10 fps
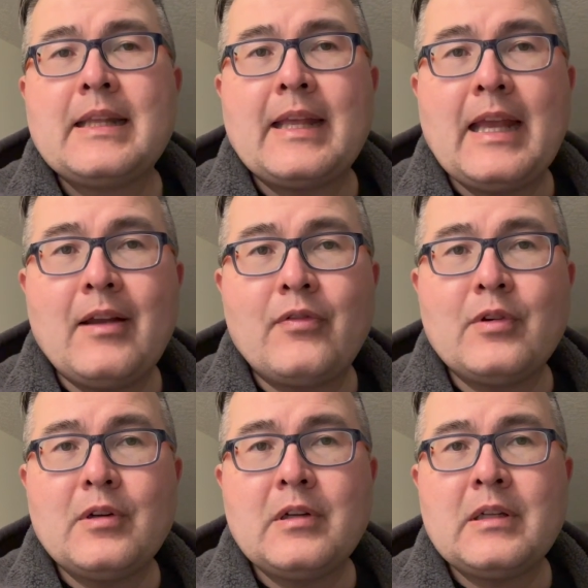
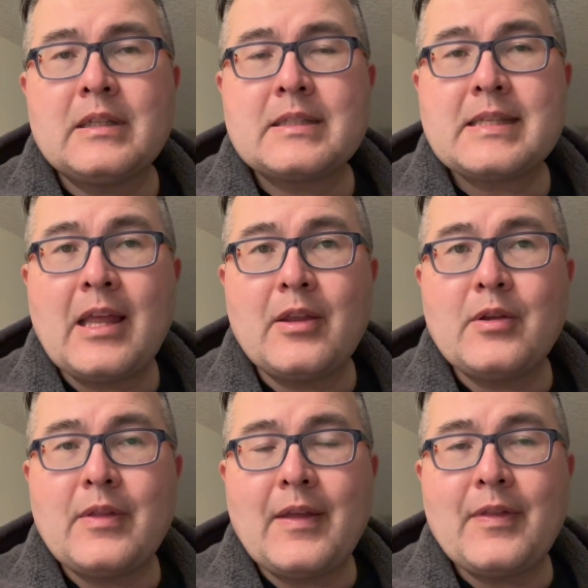ever tell
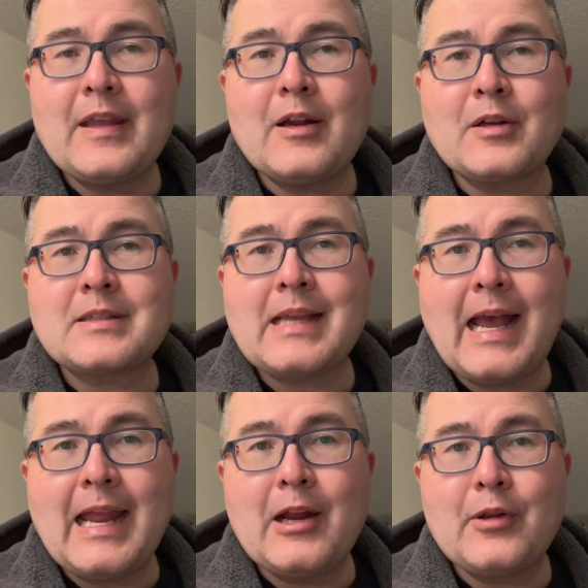you that they are
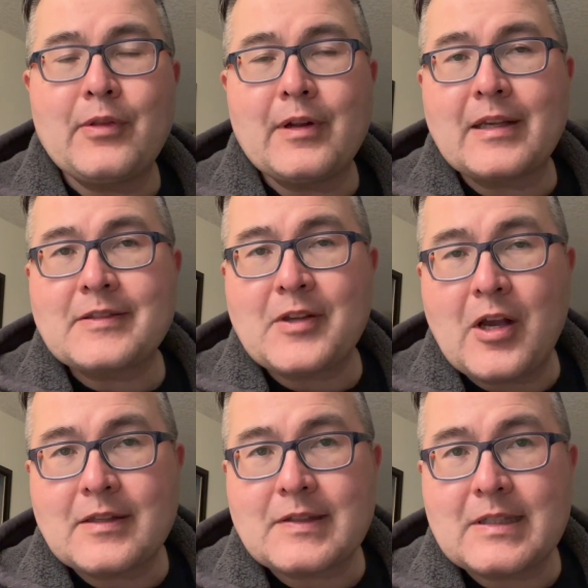tired, they're
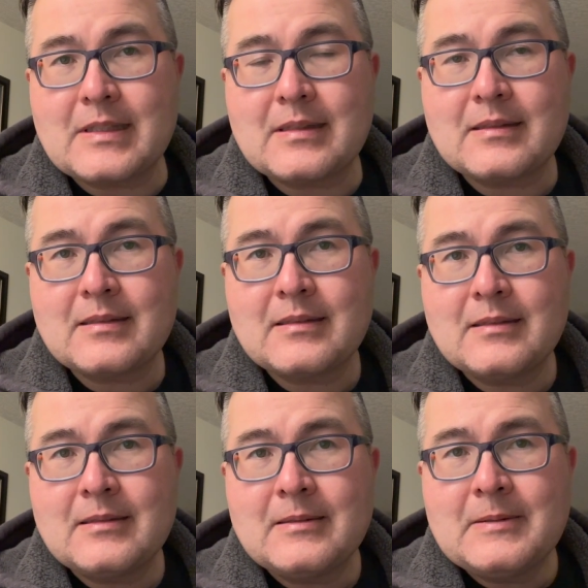exhausted?
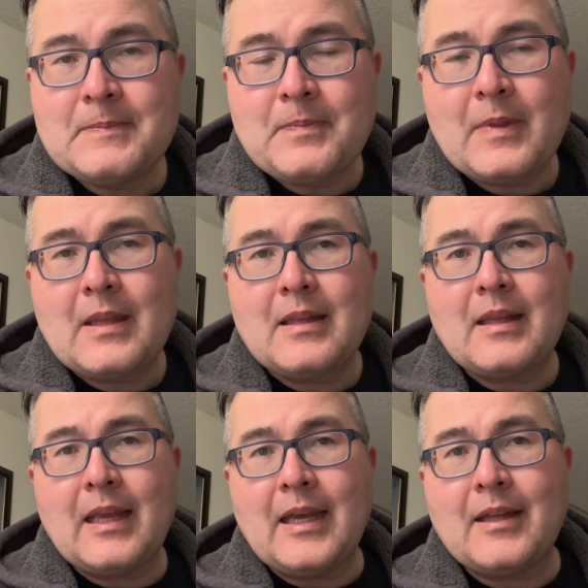
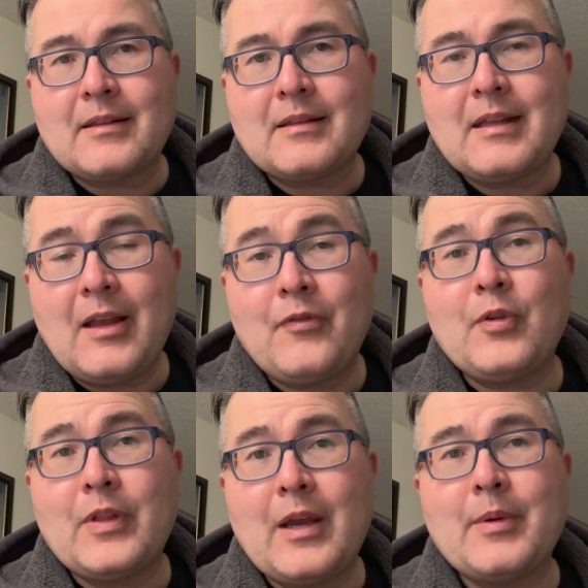Yeah, I
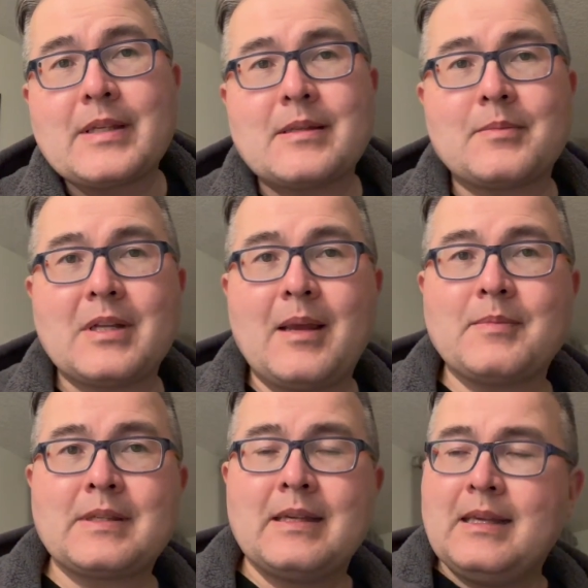feel that way
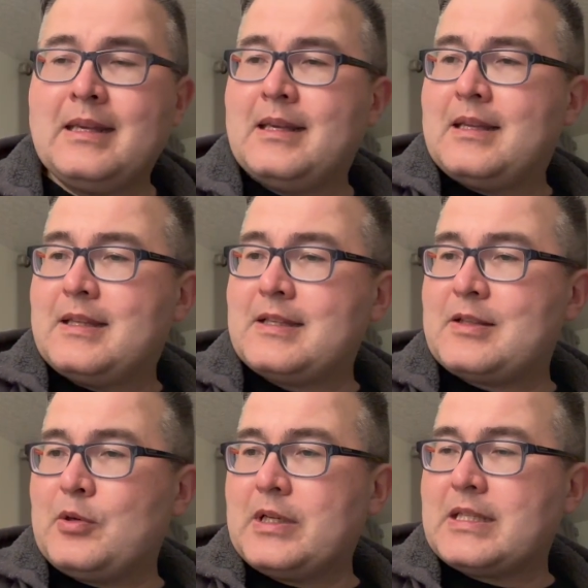sometimes. This
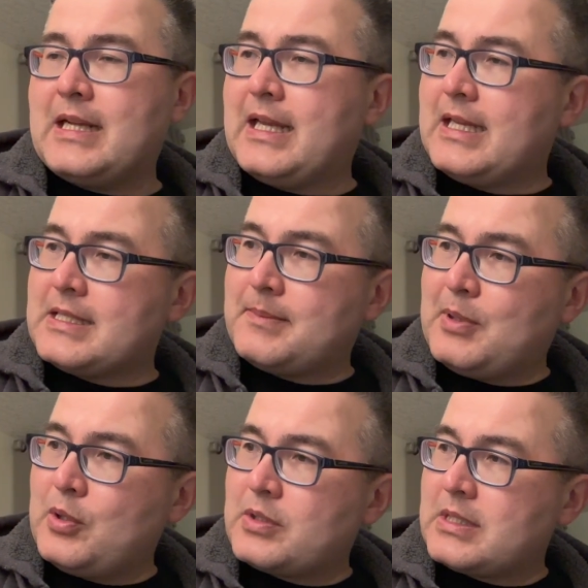story tonight is
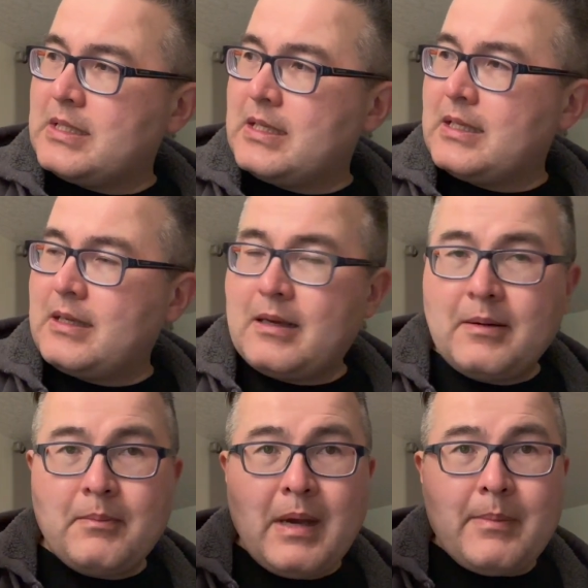about
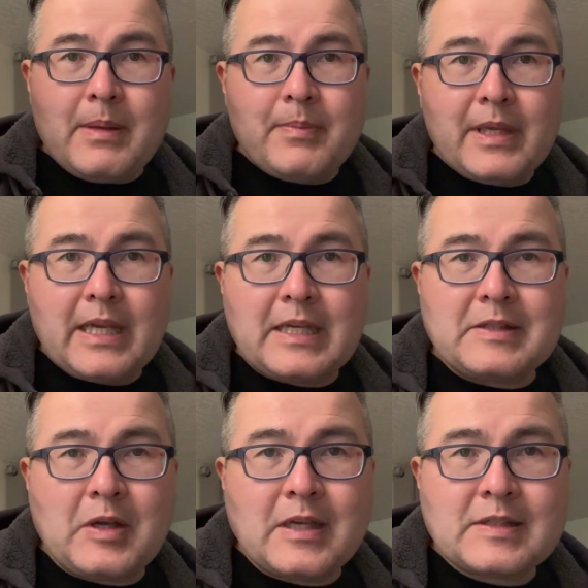mommy being
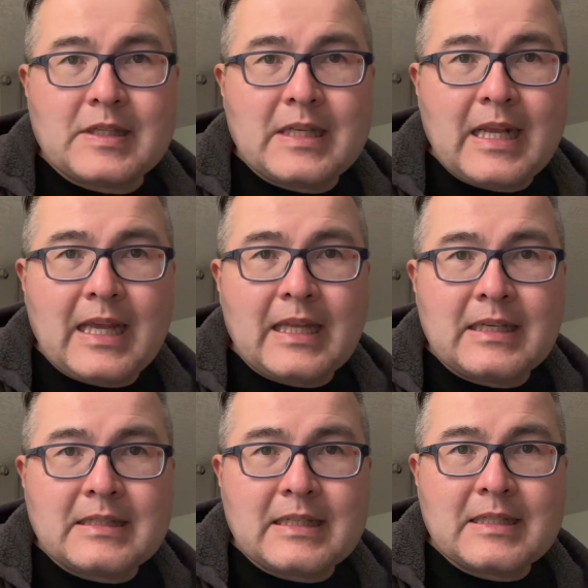exhausted,
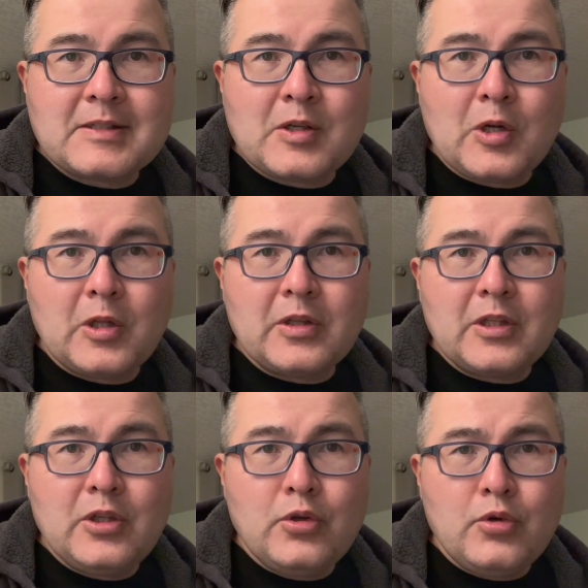and it's called
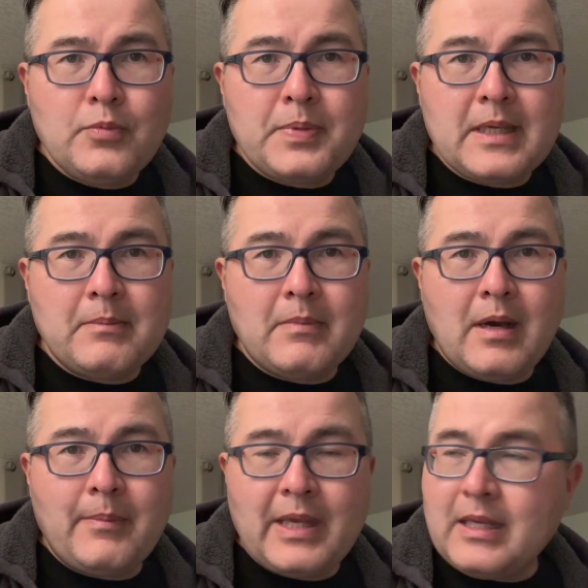You Be
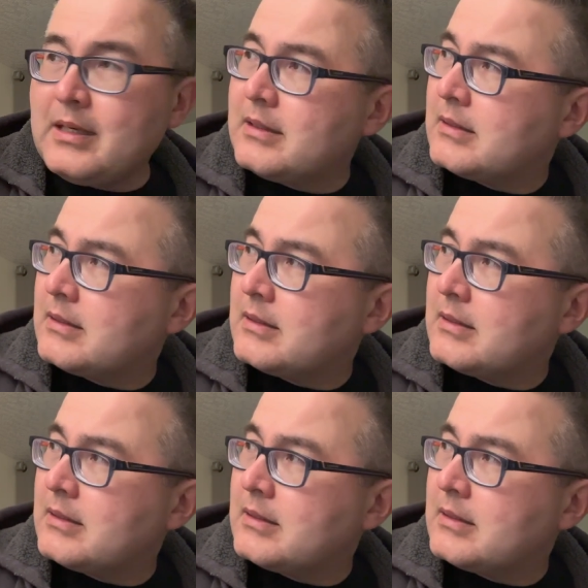Mommy